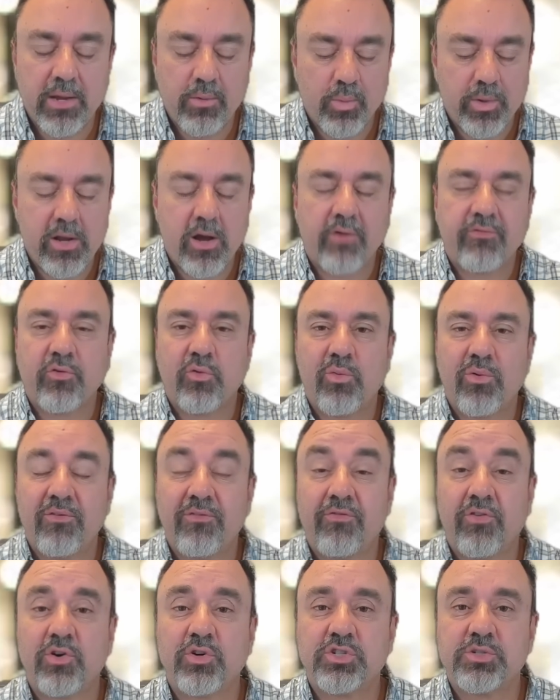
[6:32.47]
we offer
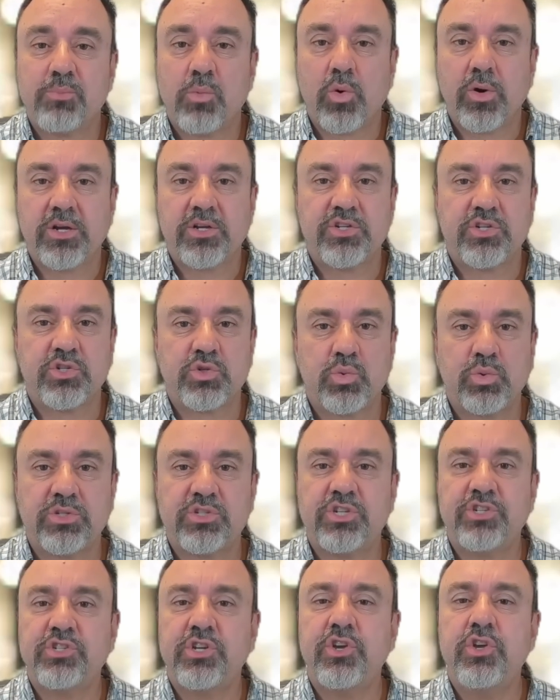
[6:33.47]
reverse mortgages,
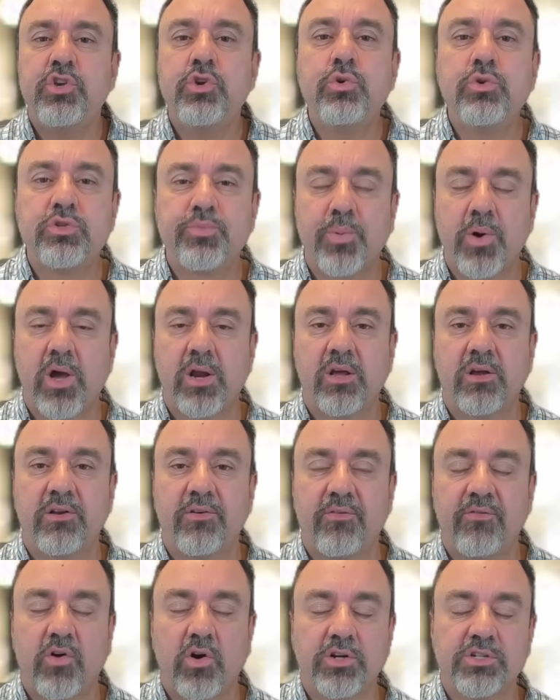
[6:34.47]
which is a huge product
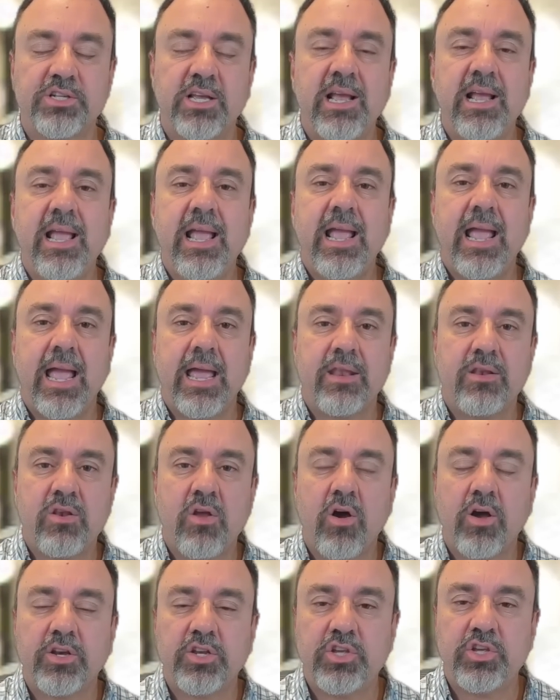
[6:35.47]
of ours, and
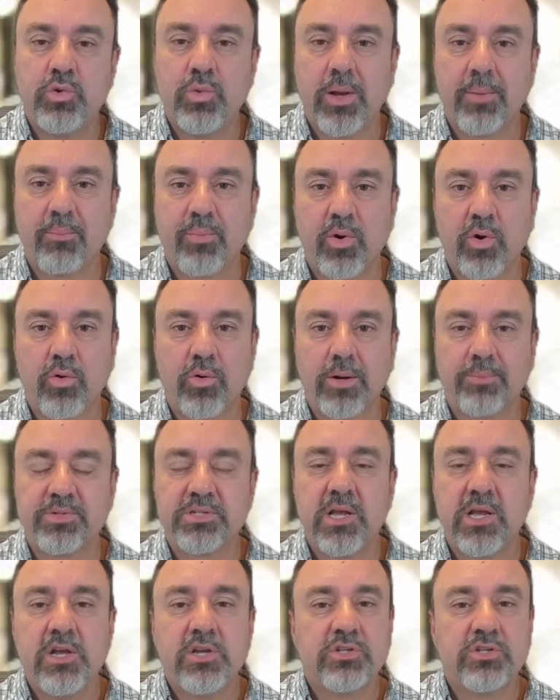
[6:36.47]
non QM programs.